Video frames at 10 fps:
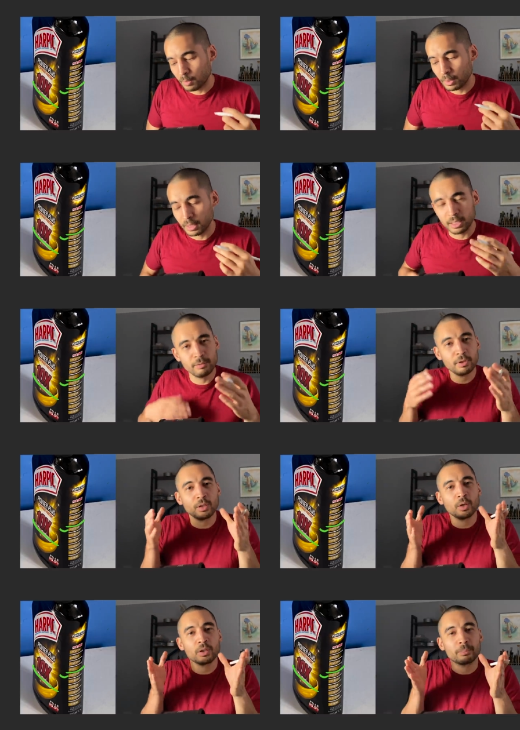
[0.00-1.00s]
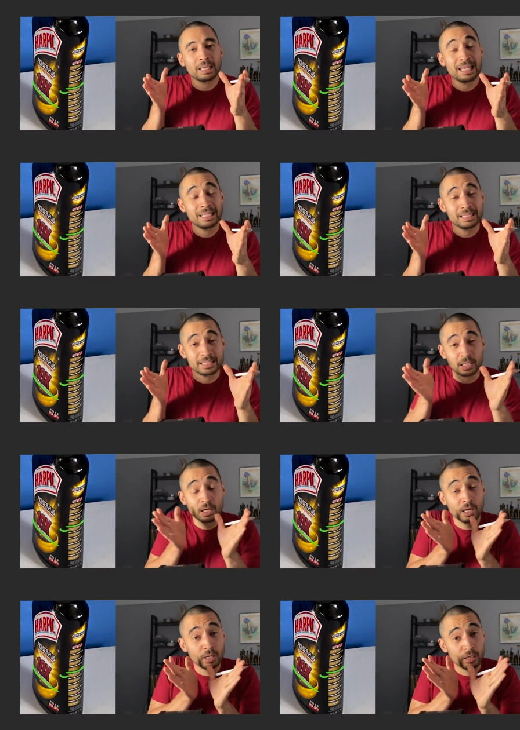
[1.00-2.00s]
But even though the plane is
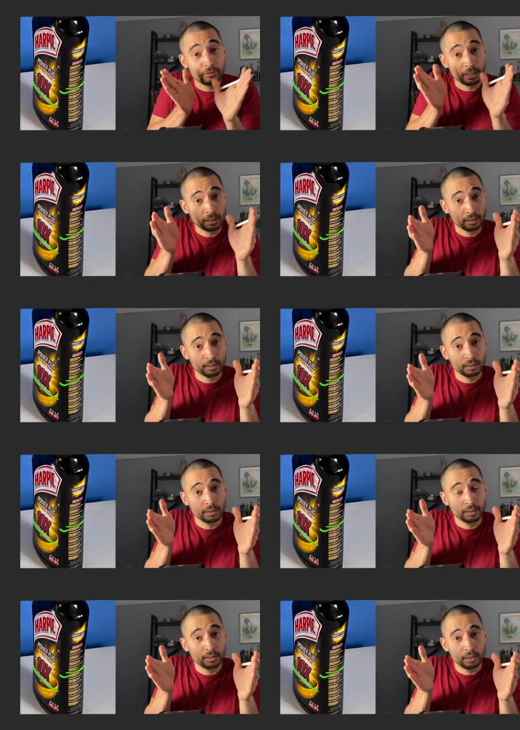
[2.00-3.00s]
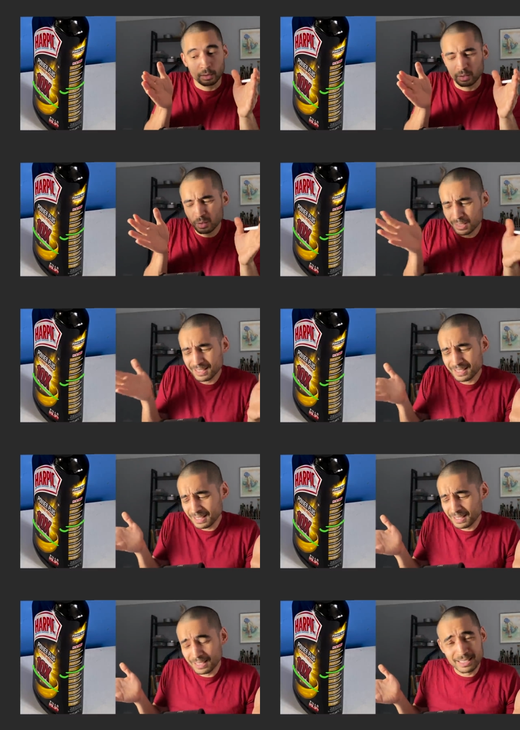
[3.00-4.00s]
curving, you can
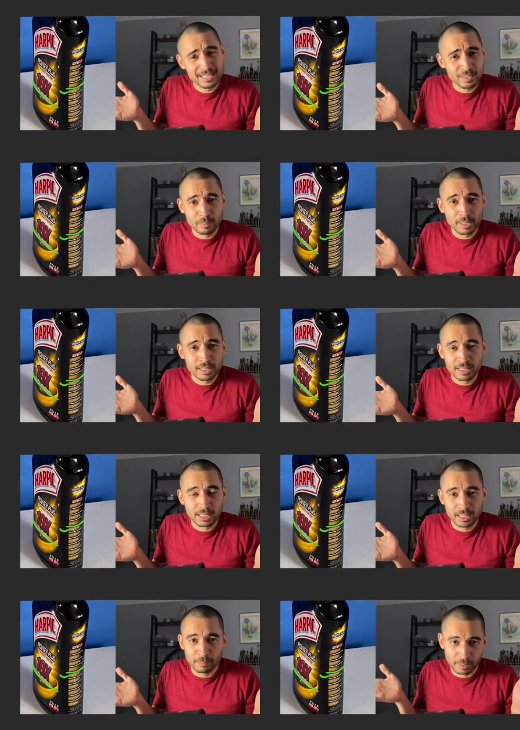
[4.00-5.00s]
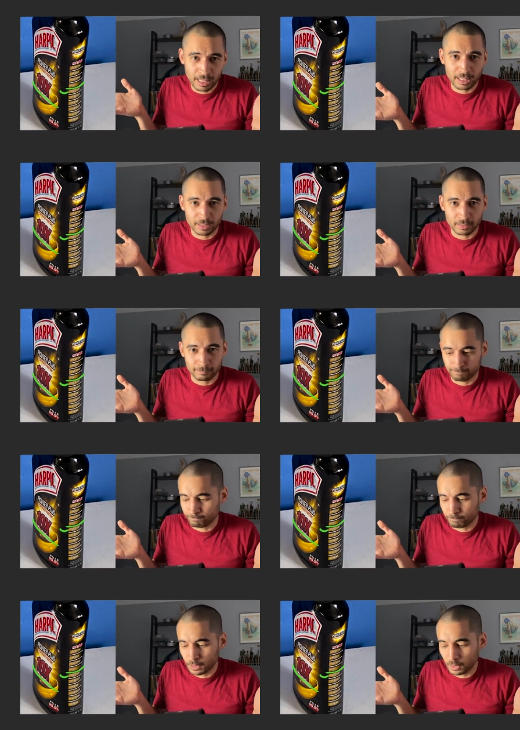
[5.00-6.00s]
see that it's still basically a plane,
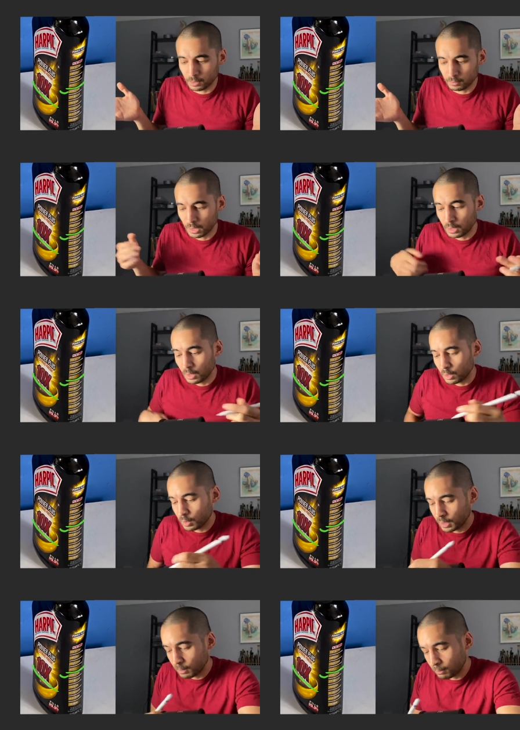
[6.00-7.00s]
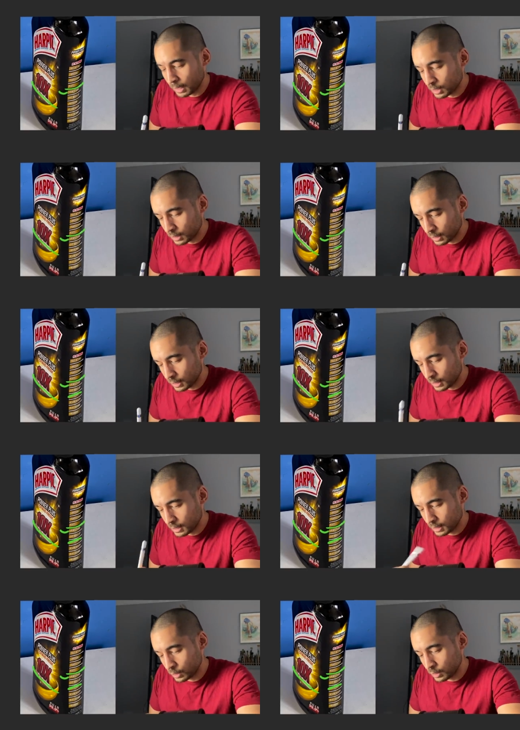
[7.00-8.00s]
you know? You can imagine
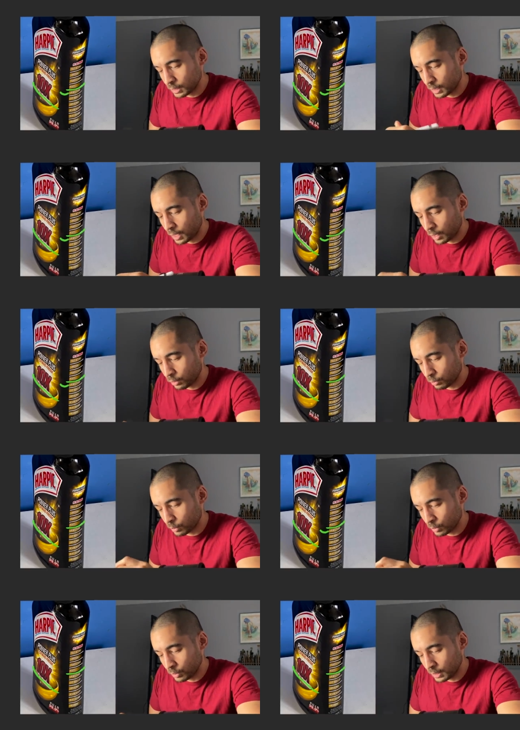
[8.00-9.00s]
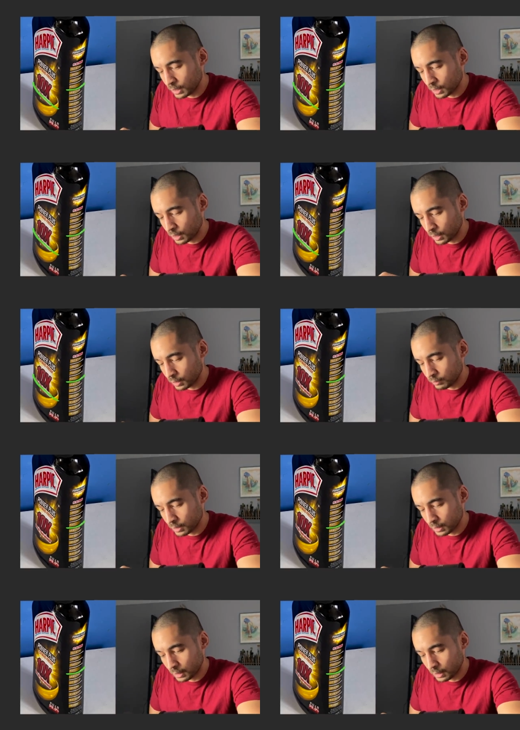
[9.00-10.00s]
this, you could cut through these
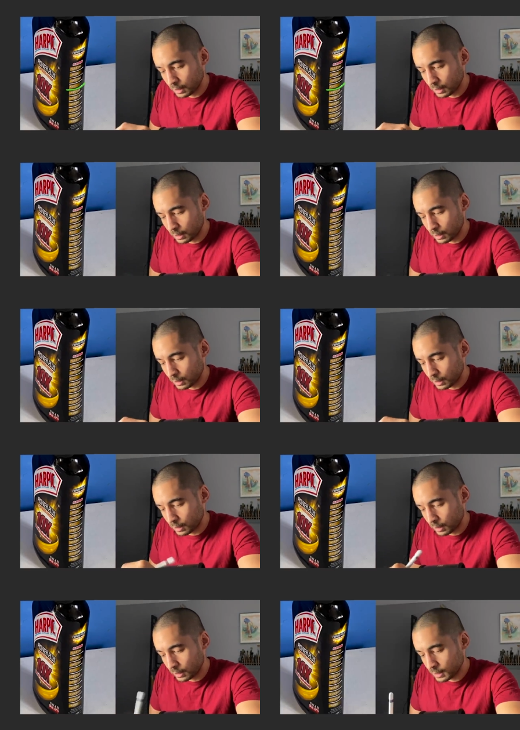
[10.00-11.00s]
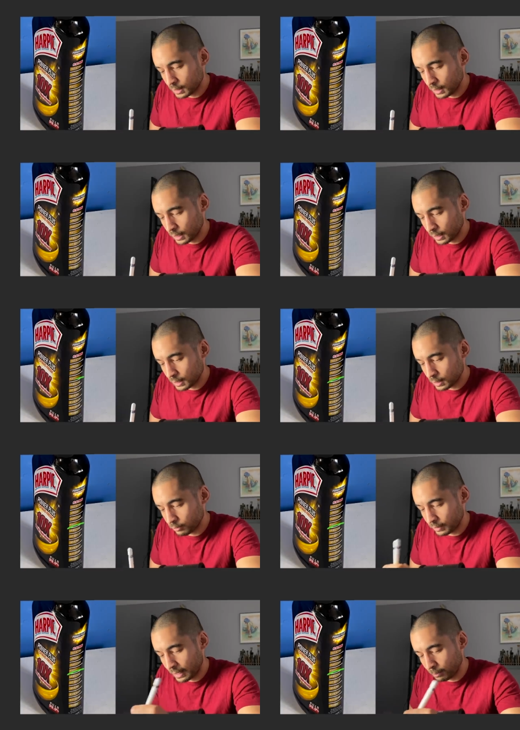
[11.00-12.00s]
curves and see that as a
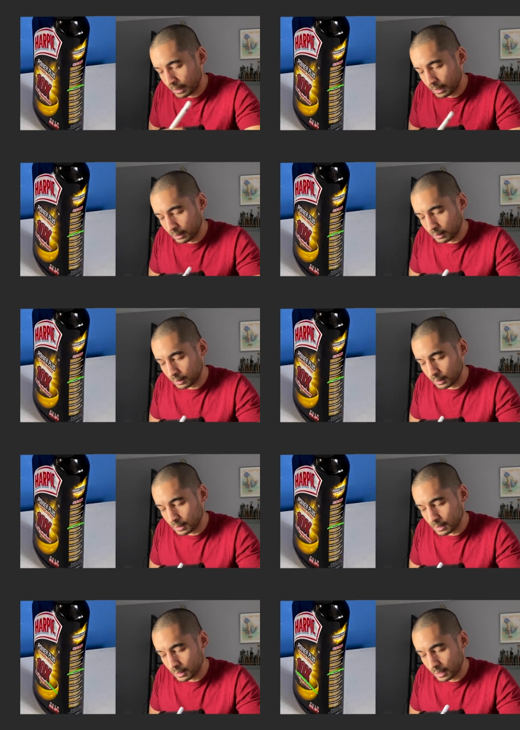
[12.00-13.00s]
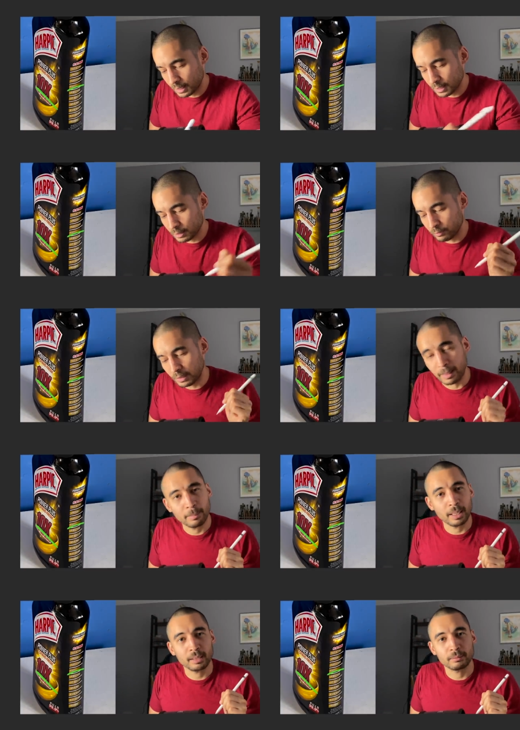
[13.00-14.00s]
flat plane and see that as a flat
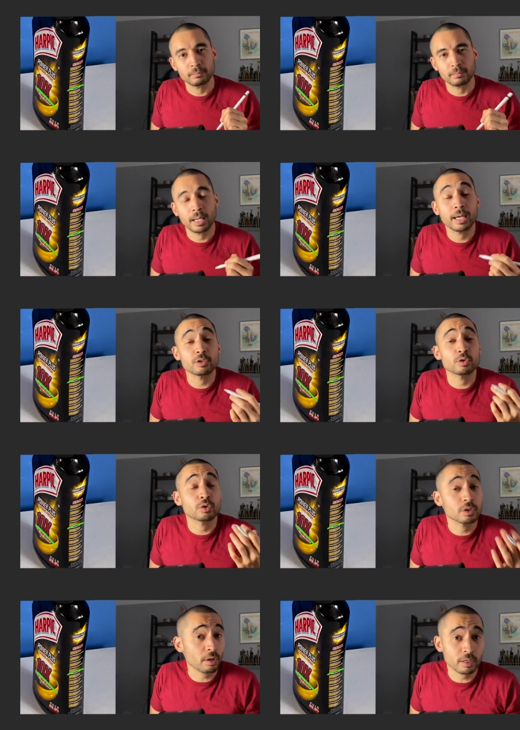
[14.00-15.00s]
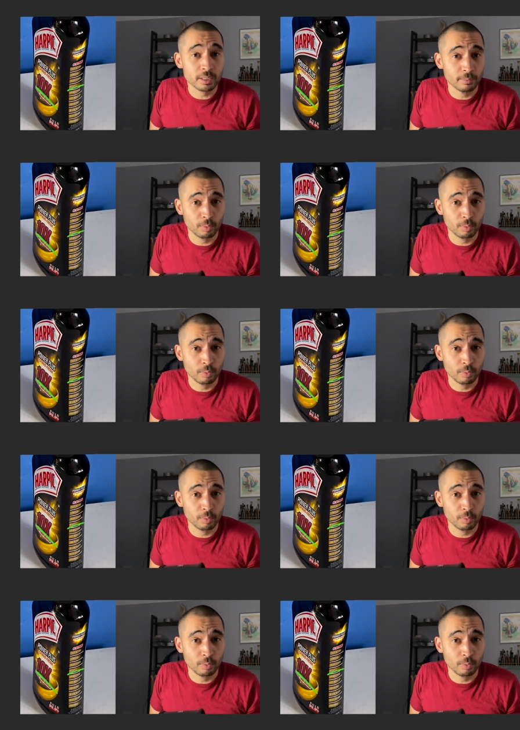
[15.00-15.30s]
plane as your starting